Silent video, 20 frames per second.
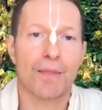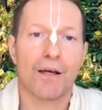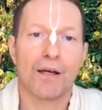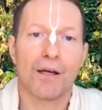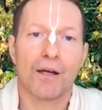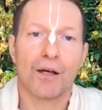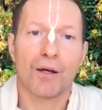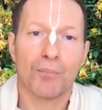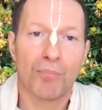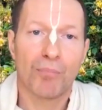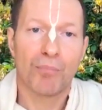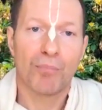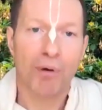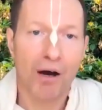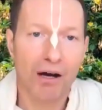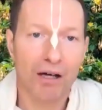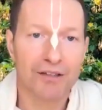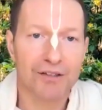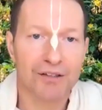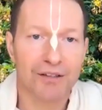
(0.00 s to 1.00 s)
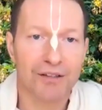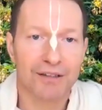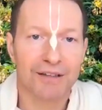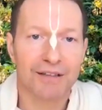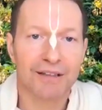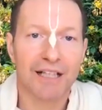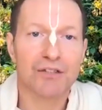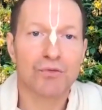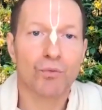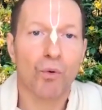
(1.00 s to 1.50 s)
But
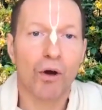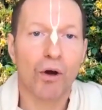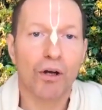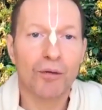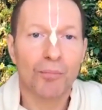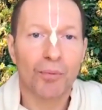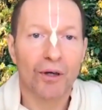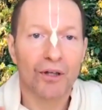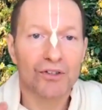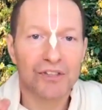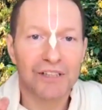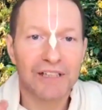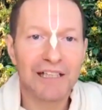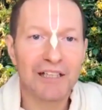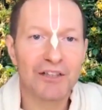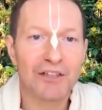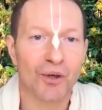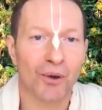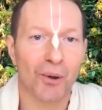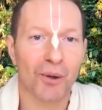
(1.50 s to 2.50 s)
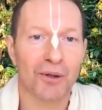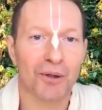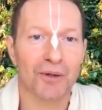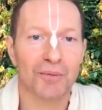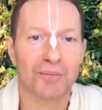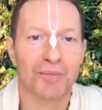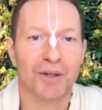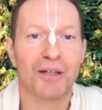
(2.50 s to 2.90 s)
there's one person he told.